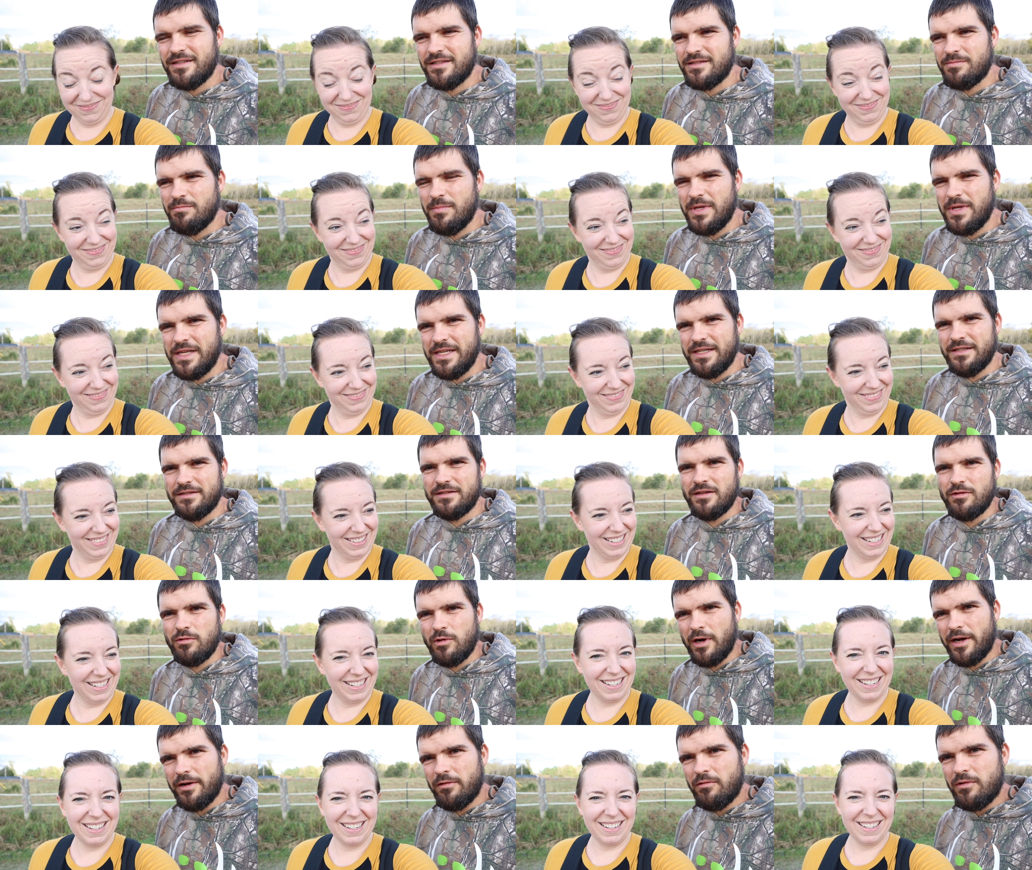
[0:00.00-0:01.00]
Speaker 1: Is means
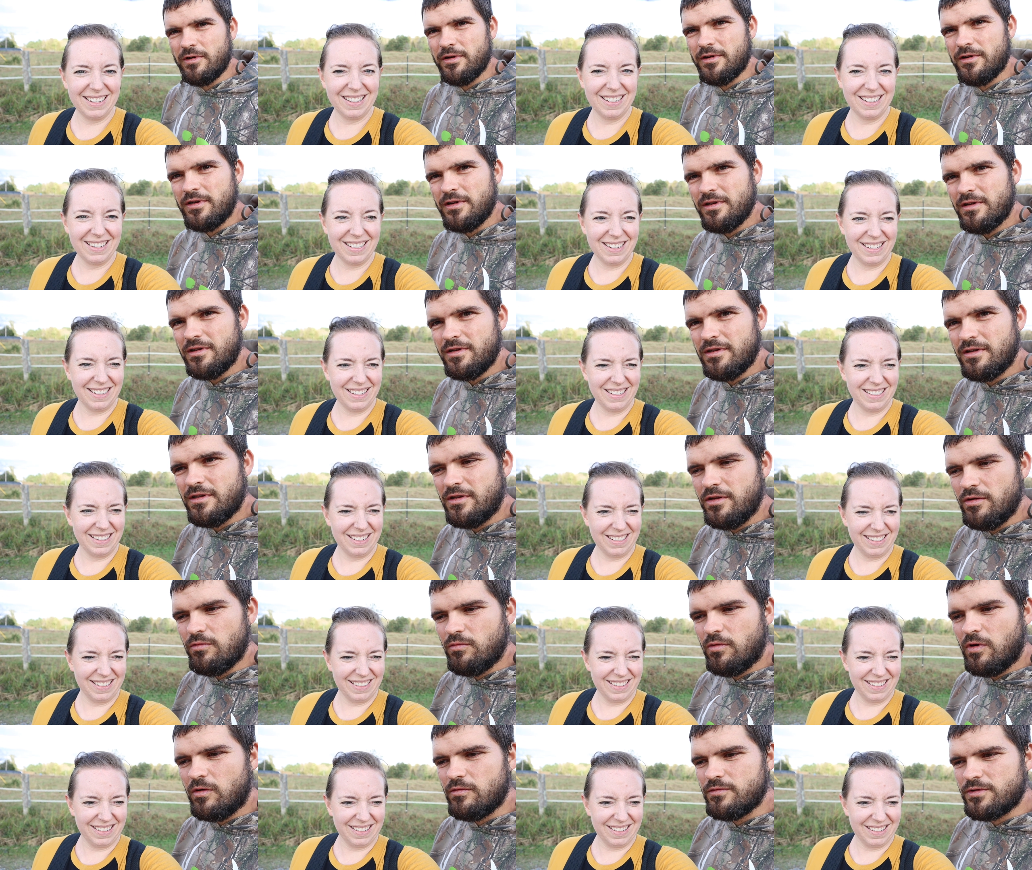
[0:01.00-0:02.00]
the right word?
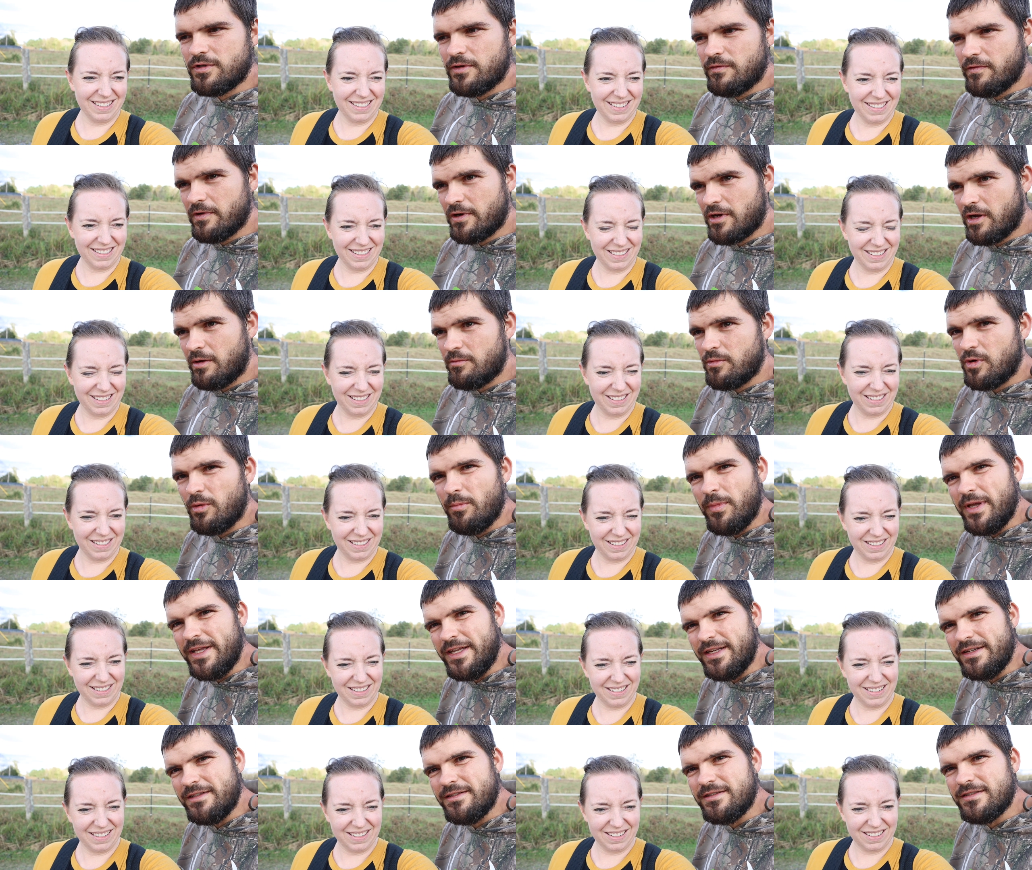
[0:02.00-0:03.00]
Your wants overcome your
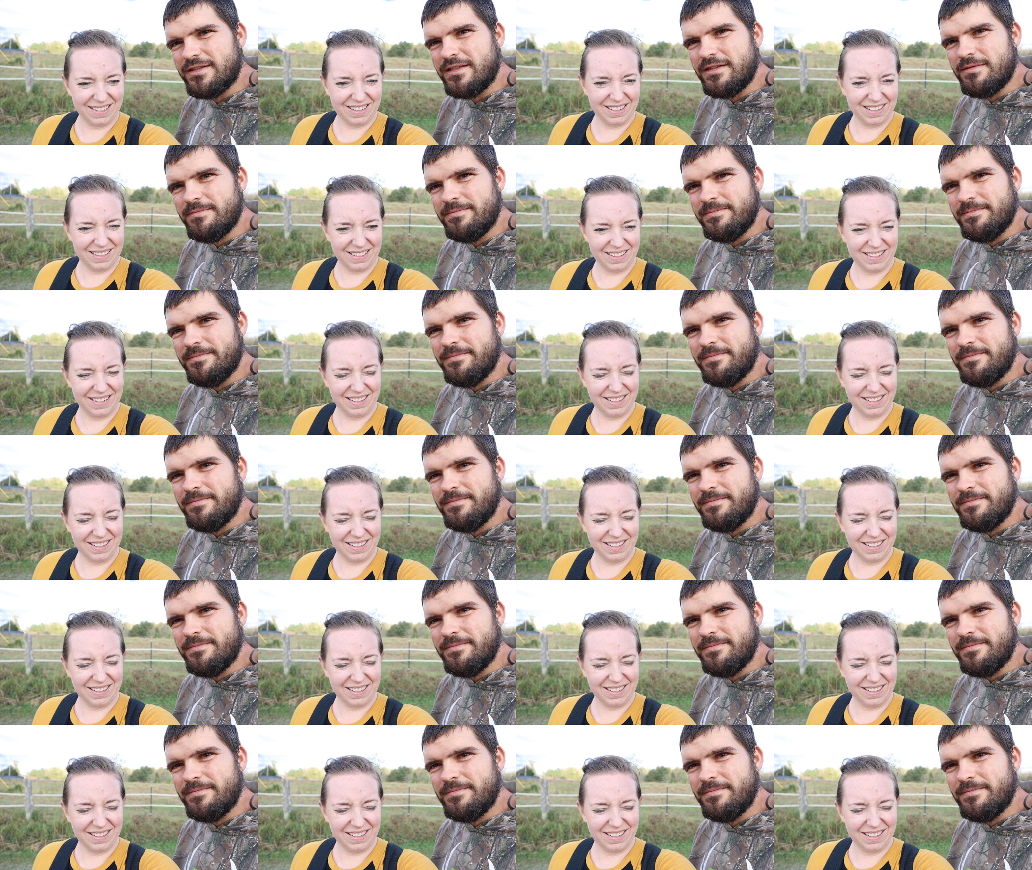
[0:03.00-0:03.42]
means.